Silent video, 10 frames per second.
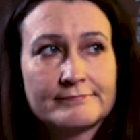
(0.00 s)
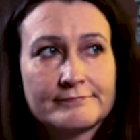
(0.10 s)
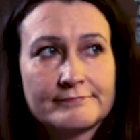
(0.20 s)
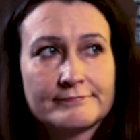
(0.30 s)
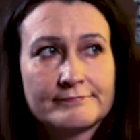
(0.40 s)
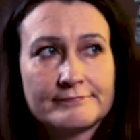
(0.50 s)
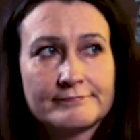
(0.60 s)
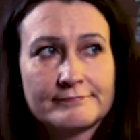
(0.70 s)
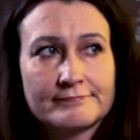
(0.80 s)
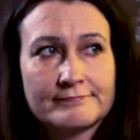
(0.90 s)

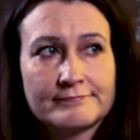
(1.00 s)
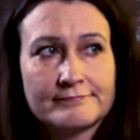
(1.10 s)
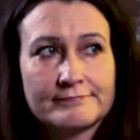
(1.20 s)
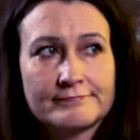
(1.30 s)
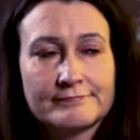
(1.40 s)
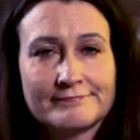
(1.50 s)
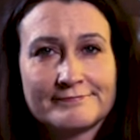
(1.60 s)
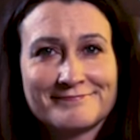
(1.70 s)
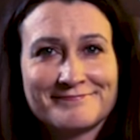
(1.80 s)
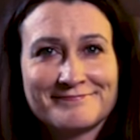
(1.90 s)

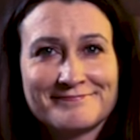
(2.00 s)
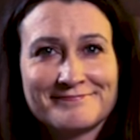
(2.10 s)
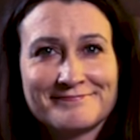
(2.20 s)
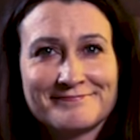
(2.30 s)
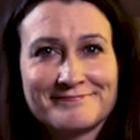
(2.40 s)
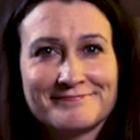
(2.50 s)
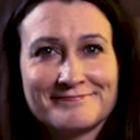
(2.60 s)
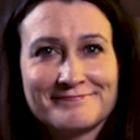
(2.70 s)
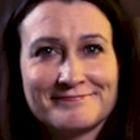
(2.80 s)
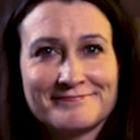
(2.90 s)
(silent)